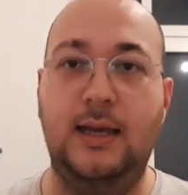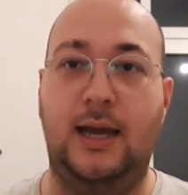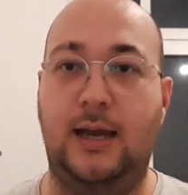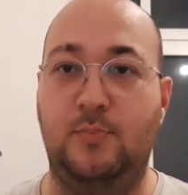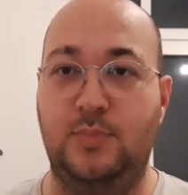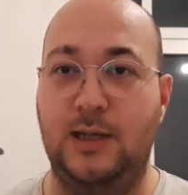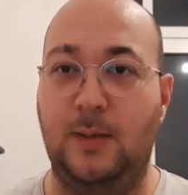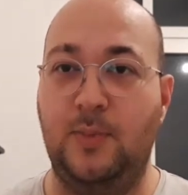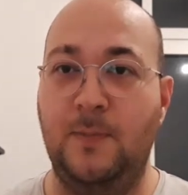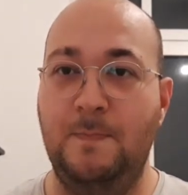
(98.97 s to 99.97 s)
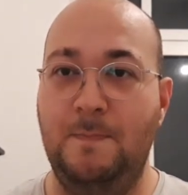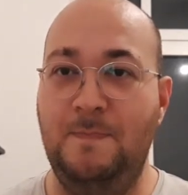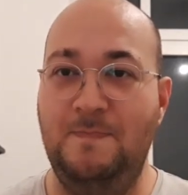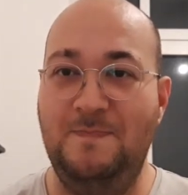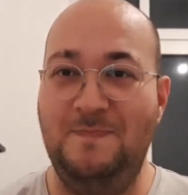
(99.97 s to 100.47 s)
amped up.
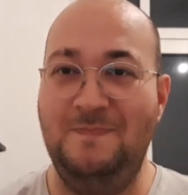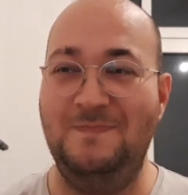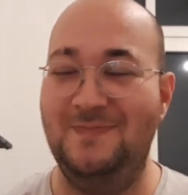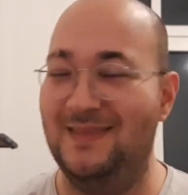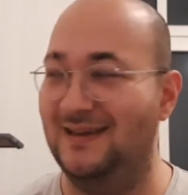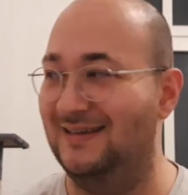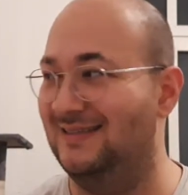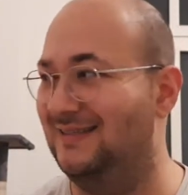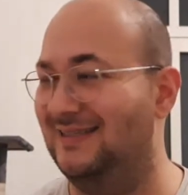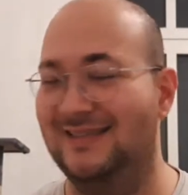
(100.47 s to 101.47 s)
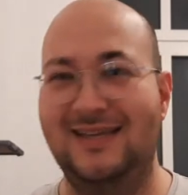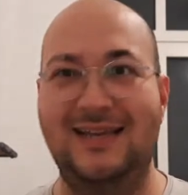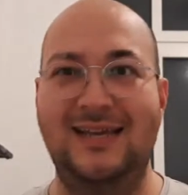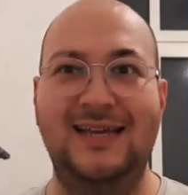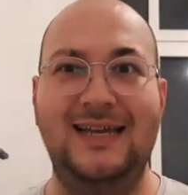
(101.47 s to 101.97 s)
And
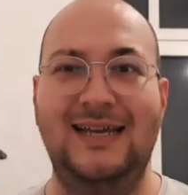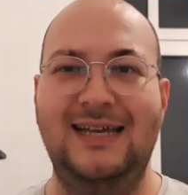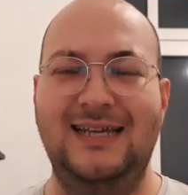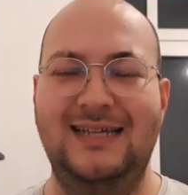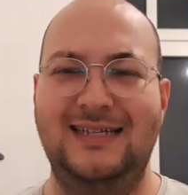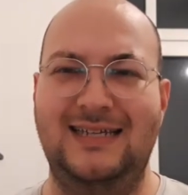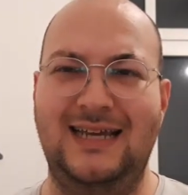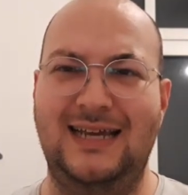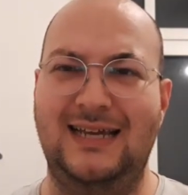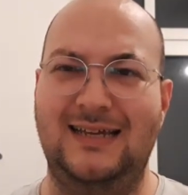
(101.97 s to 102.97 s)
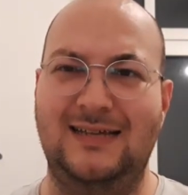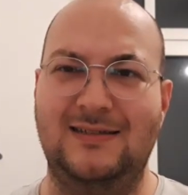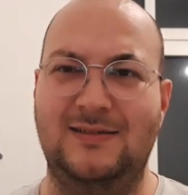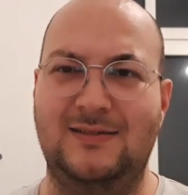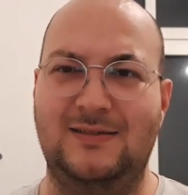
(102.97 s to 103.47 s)
yeah,
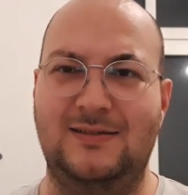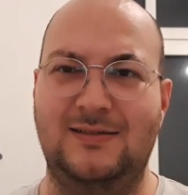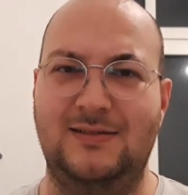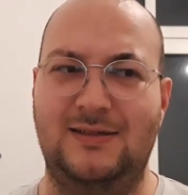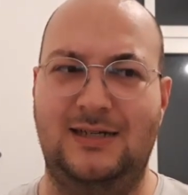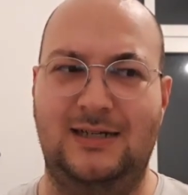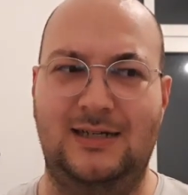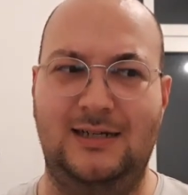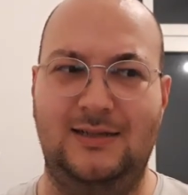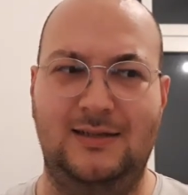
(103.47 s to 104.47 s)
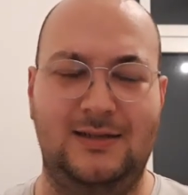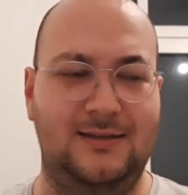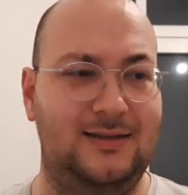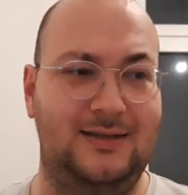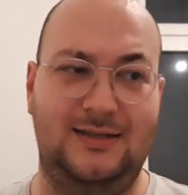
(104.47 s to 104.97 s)
like I,
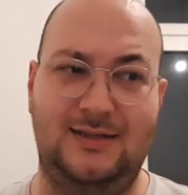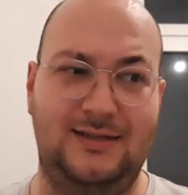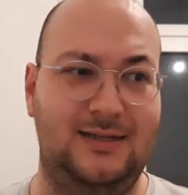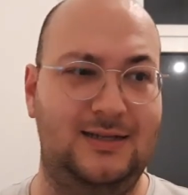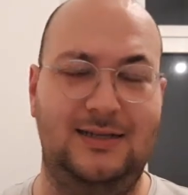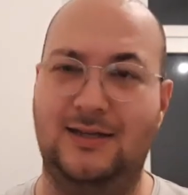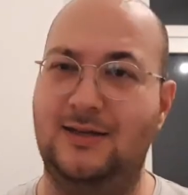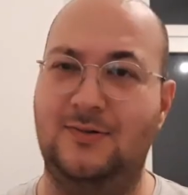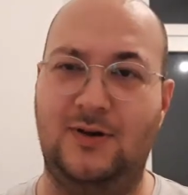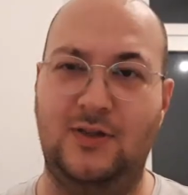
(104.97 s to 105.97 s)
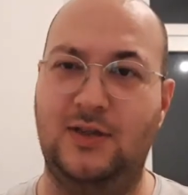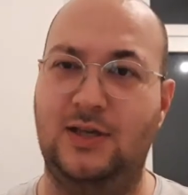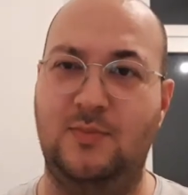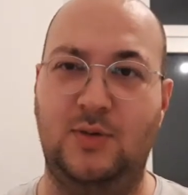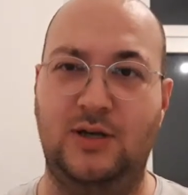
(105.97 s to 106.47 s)
I, I don't know. I think
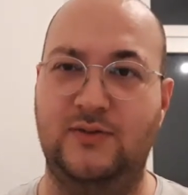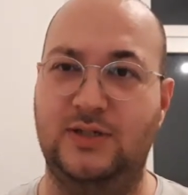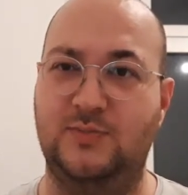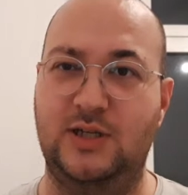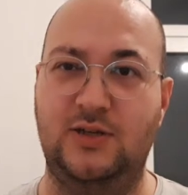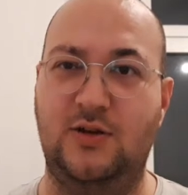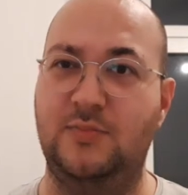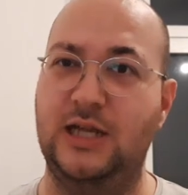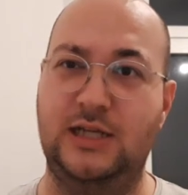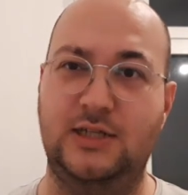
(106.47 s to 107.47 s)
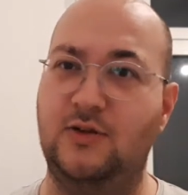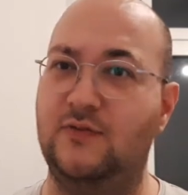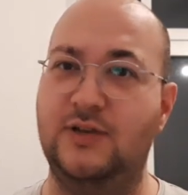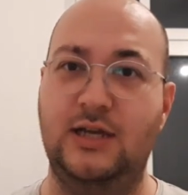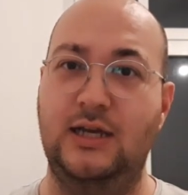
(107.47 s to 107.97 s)
it might have just been a combination
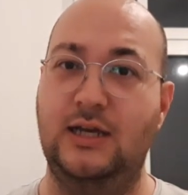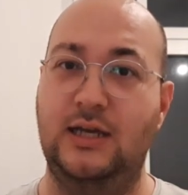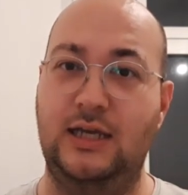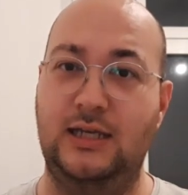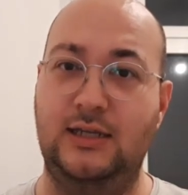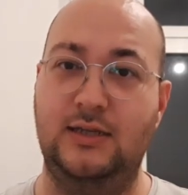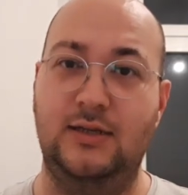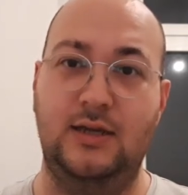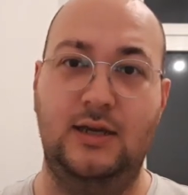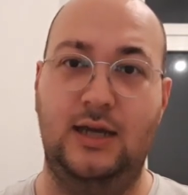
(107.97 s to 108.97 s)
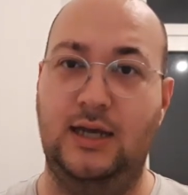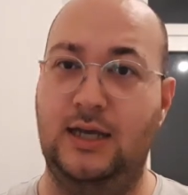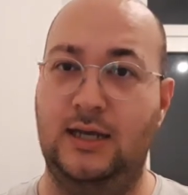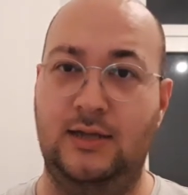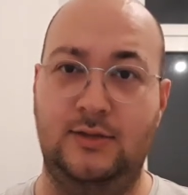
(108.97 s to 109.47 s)
of heat
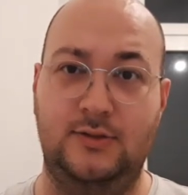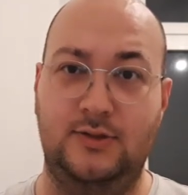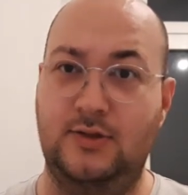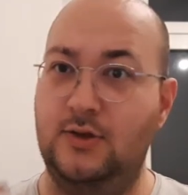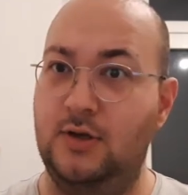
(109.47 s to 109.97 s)
and